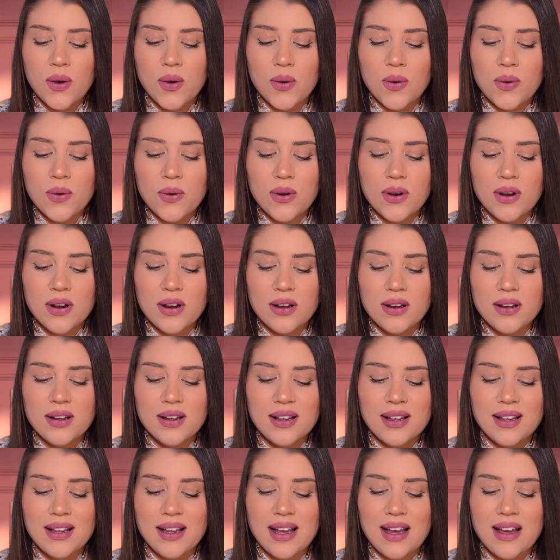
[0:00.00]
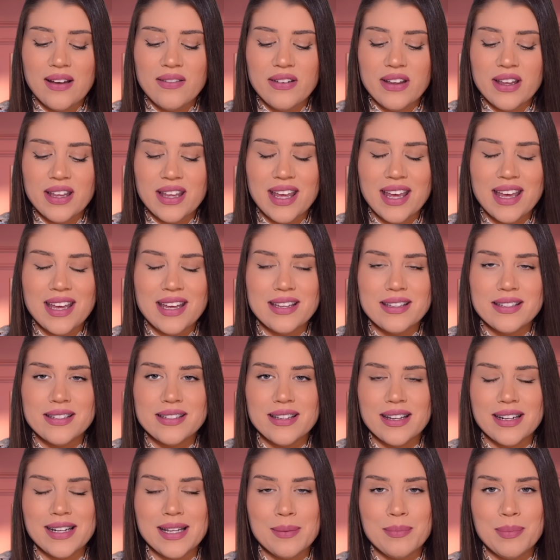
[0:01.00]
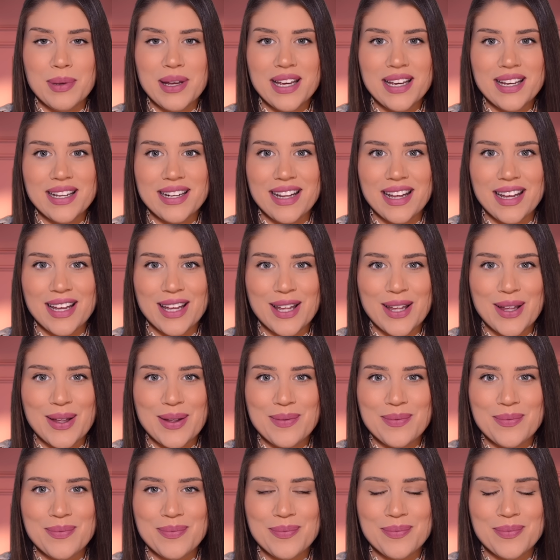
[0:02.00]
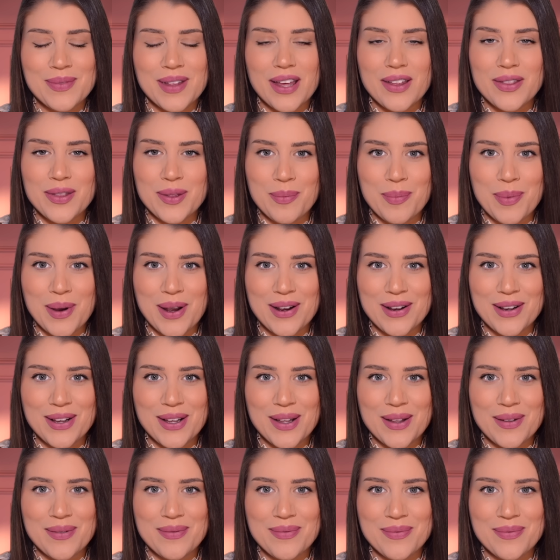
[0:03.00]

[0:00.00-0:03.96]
or having a sunny picnic at the park?